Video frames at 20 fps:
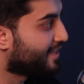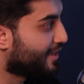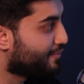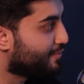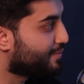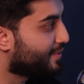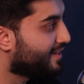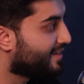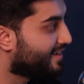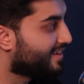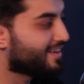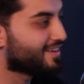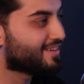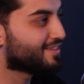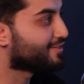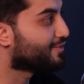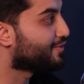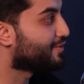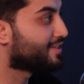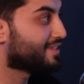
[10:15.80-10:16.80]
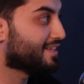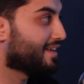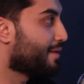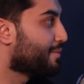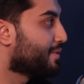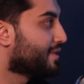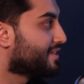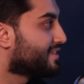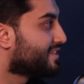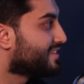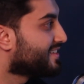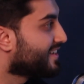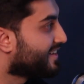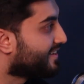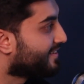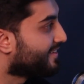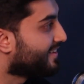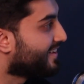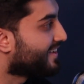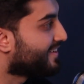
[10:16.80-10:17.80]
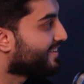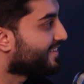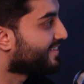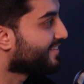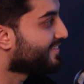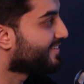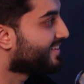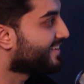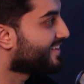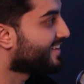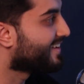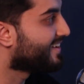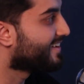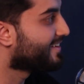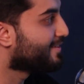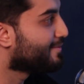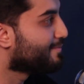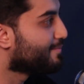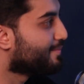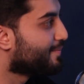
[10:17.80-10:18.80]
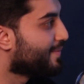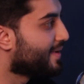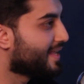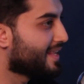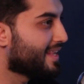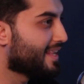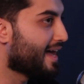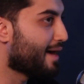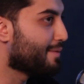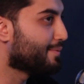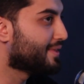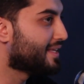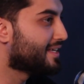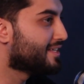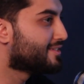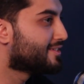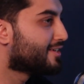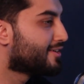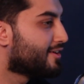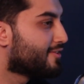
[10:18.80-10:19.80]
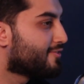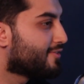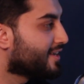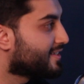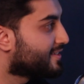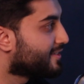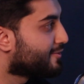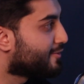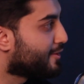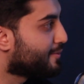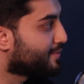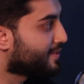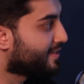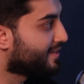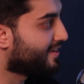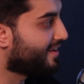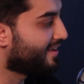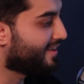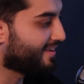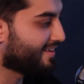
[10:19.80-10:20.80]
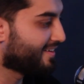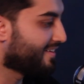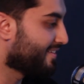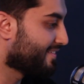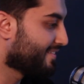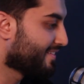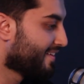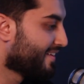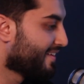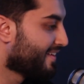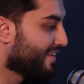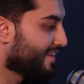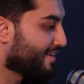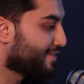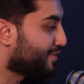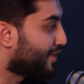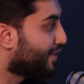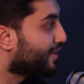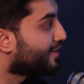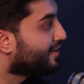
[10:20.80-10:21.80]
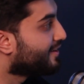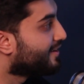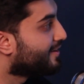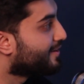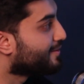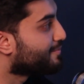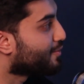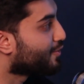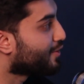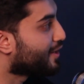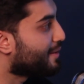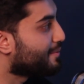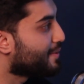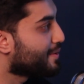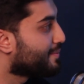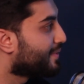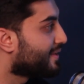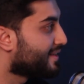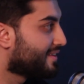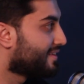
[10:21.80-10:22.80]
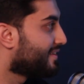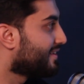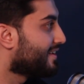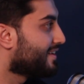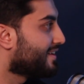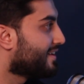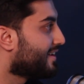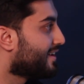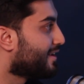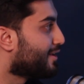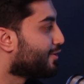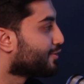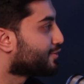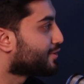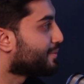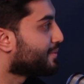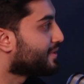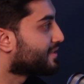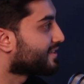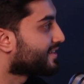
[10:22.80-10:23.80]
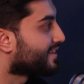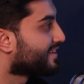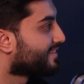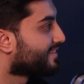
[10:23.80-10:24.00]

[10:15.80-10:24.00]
Have you played? Yeah. So it's, I mean, it's insane. Like, yeah. I mean, there's little tricks and trips and shader programming, but it looks amazing.